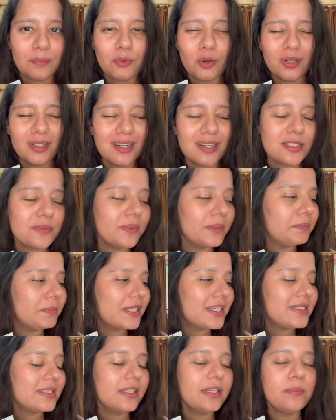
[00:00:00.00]
products, but
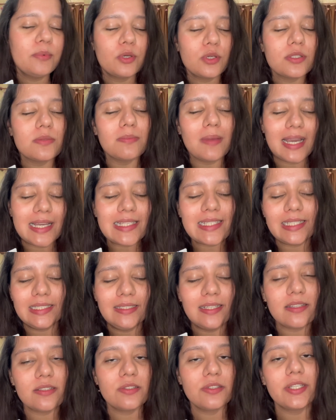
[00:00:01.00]
personally, because my
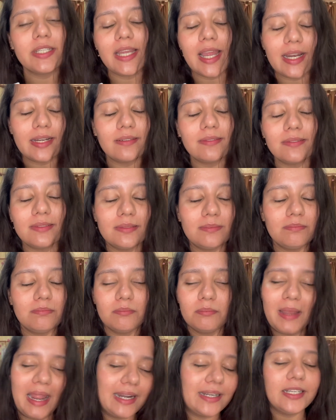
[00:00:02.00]
skin doesn't react
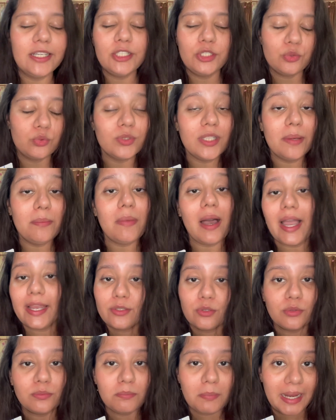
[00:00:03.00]
badly to them,
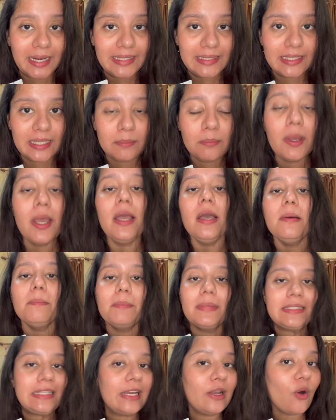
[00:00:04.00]
I don't mind them.
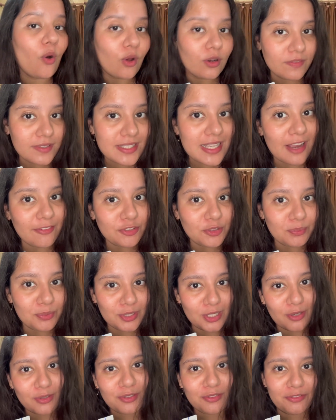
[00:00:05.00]
But I always have to
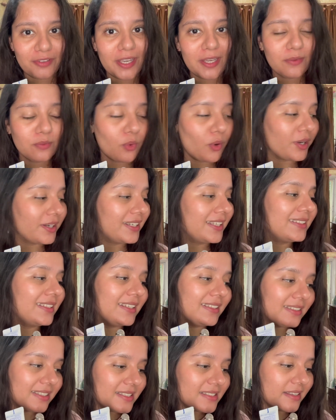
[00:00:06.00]
put out a fair warning
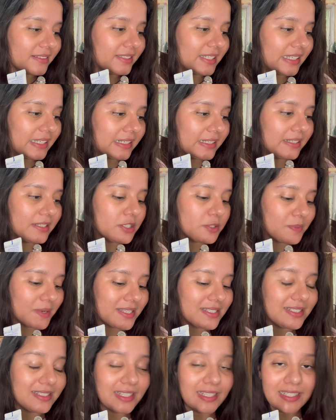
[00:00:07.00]
that these are the ingredients
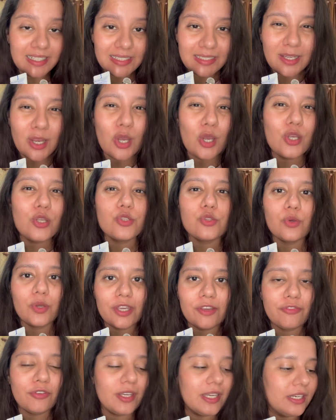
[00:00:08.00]
present in it. So
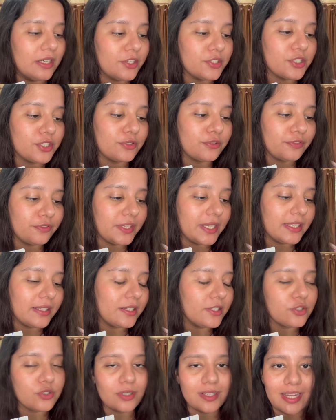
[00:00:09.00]
if you're allergic to
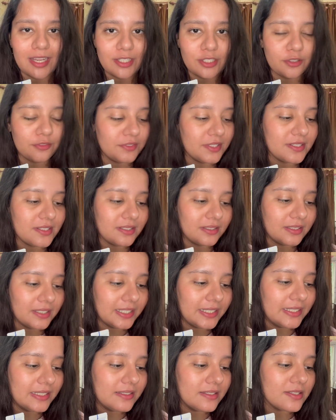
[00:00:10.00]
fragrance or any of these
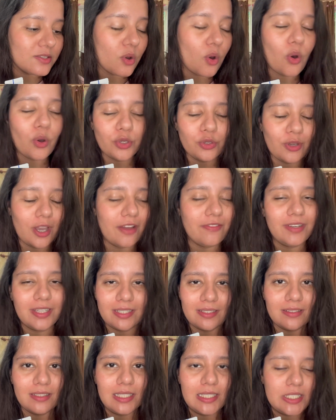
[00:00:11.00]
ingredients, or you have
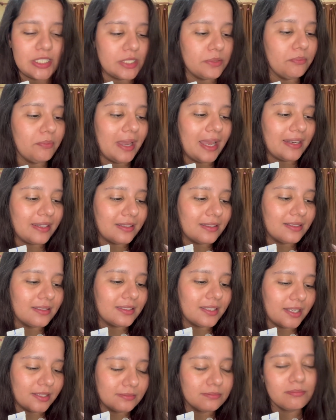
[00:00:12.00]
like a really strict barrier,
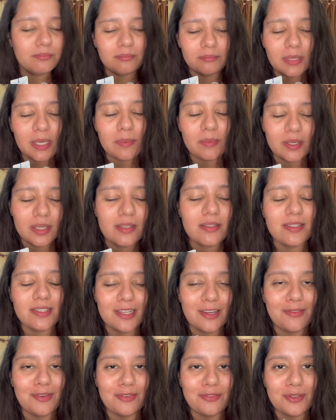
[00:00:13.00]
then maybe
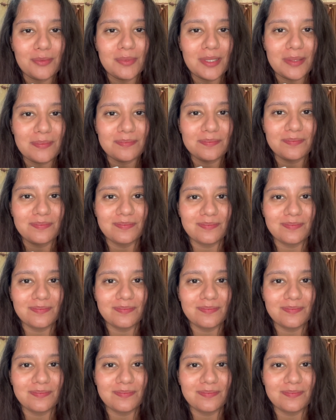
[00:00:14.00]
stay away from them.